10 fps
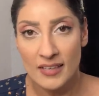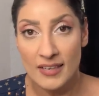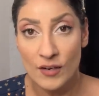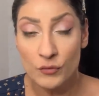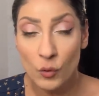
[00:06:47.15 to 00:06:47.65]

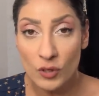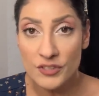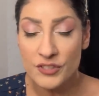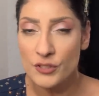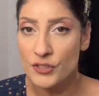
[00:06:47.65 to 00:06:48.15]
Now, of
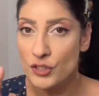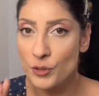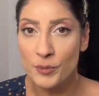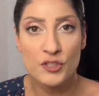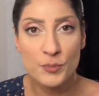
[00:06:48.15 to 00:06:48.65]
course, there's a
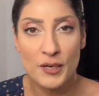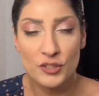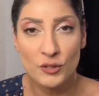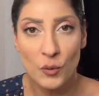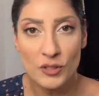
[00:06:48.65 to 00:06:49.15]
Jupiter
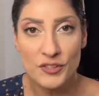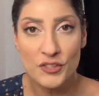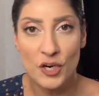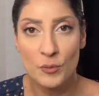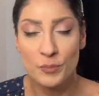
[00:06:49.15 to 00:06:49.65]
special
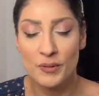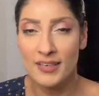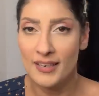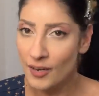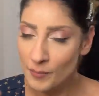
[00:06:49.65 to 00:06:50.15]
horoscope uh,
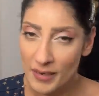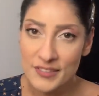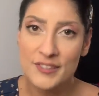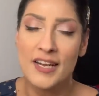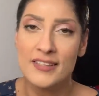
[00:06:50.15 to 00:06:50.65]
on my
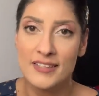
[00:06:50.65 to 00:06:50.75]
site,